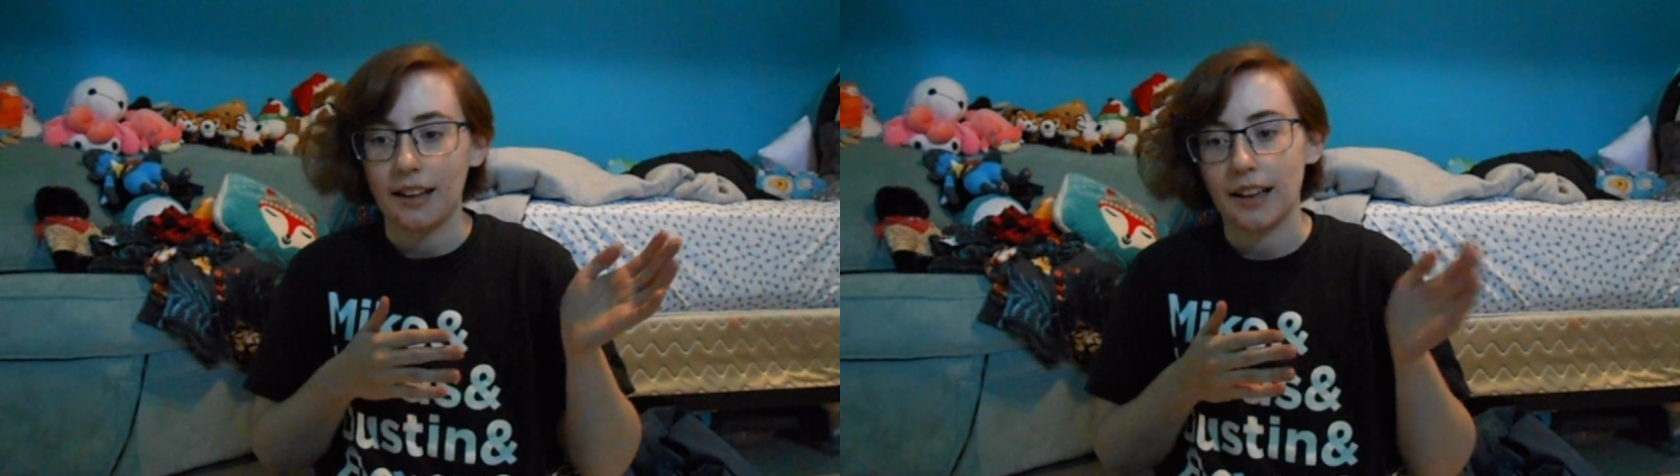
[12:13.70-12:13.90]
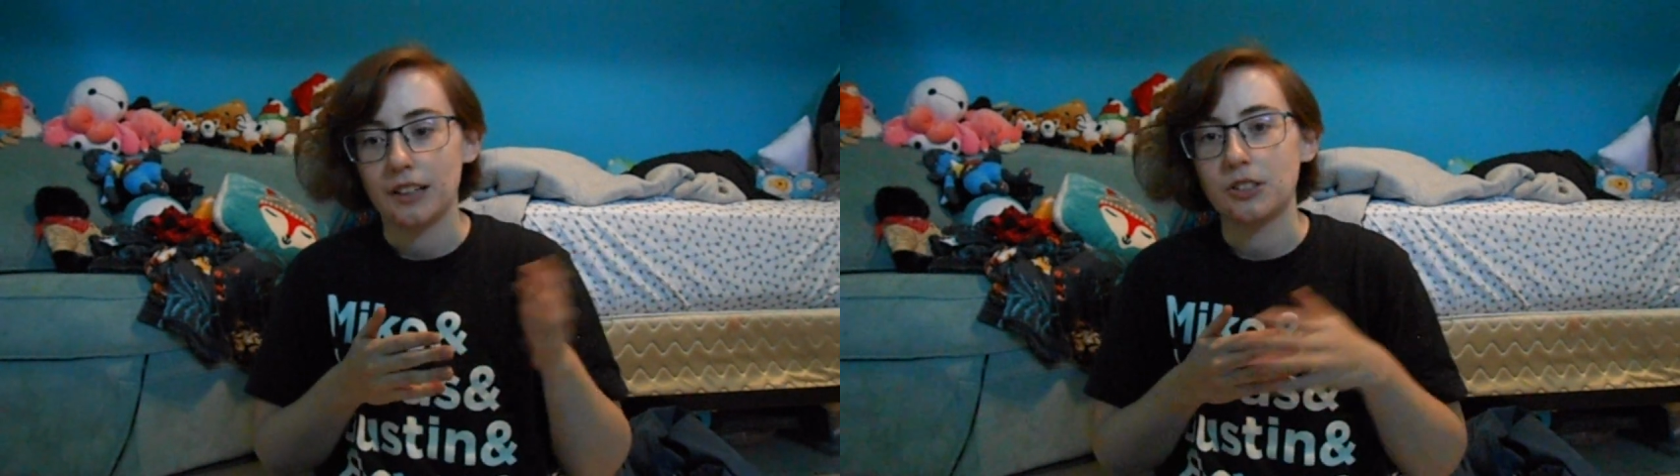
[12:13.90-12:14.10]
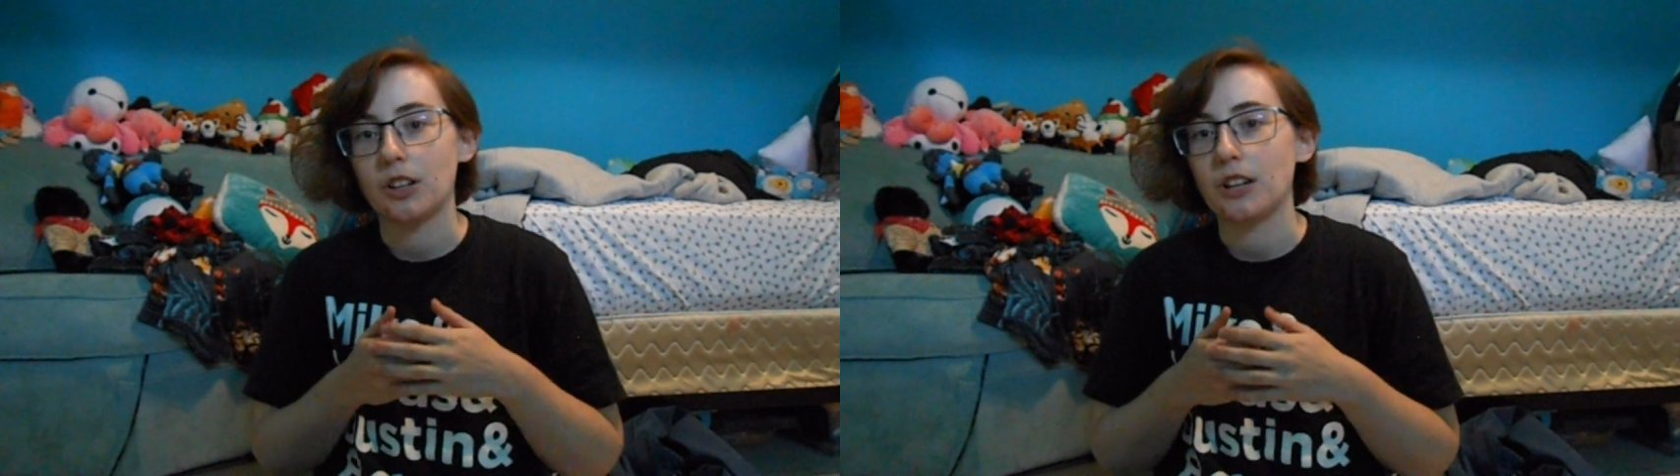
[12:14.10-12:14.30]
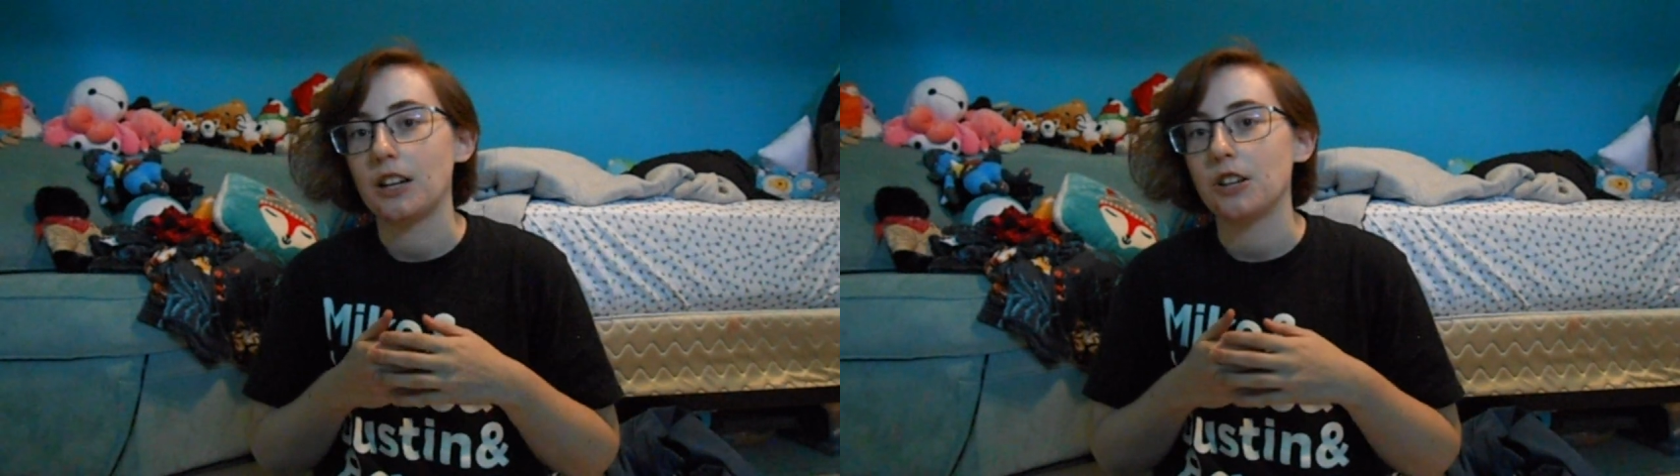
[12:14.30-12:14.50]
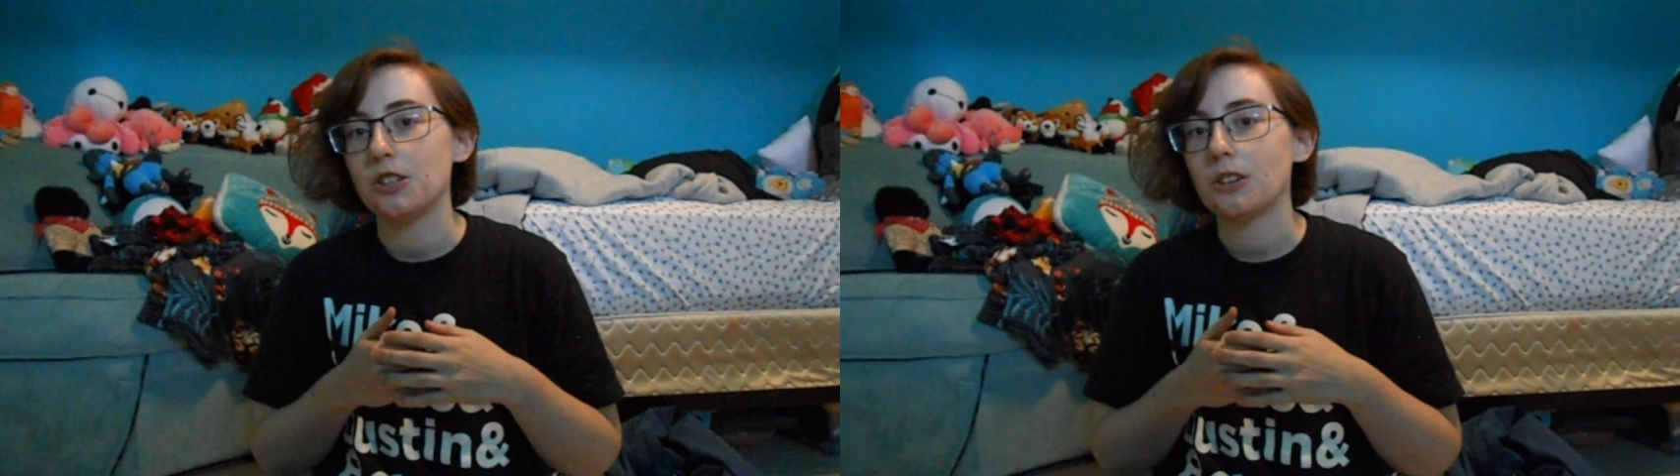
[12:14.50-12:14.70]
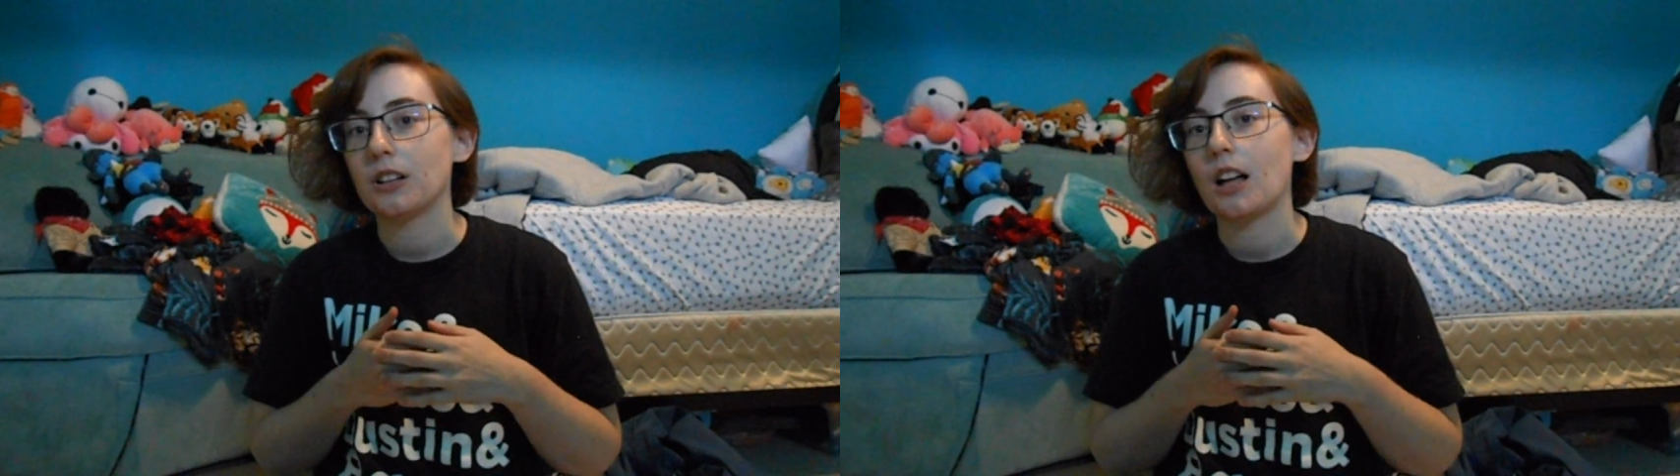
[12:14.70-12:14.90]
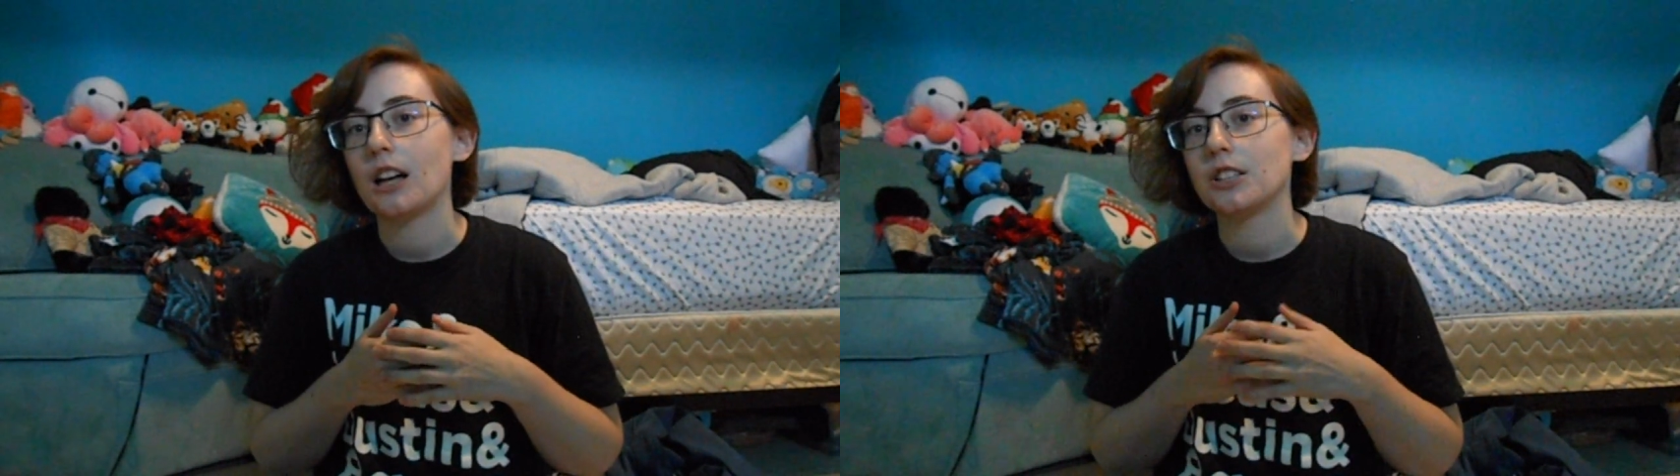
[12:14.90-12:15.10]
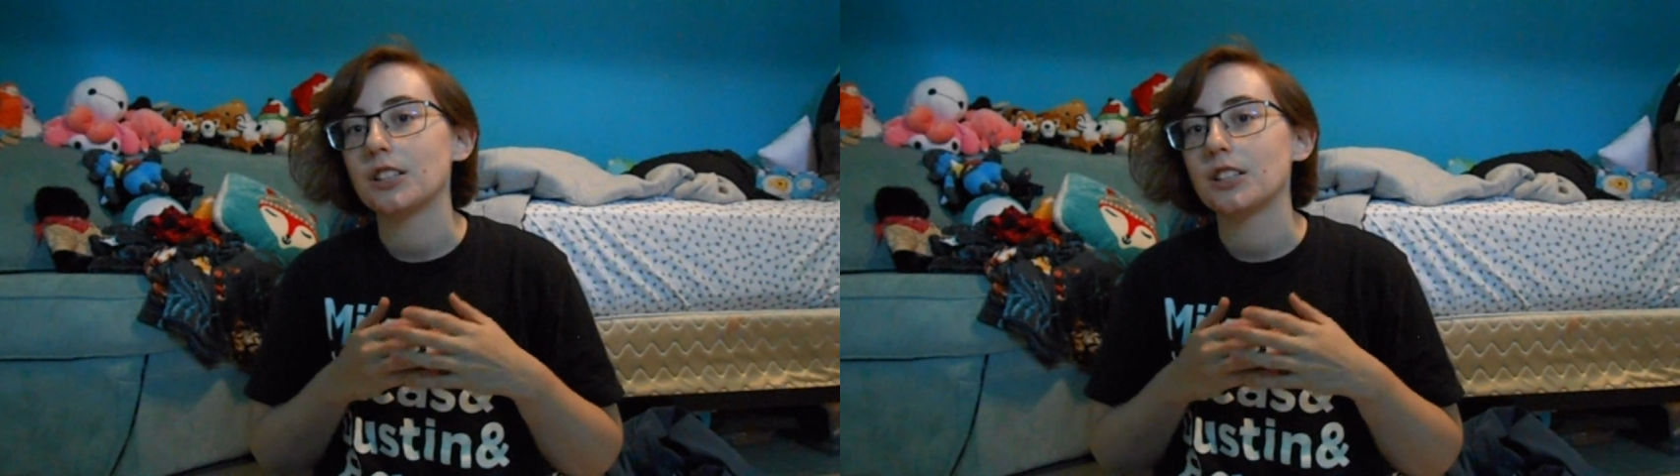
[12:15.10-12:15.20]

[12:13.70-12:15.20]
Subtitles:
And Journey to Joke-A-Lot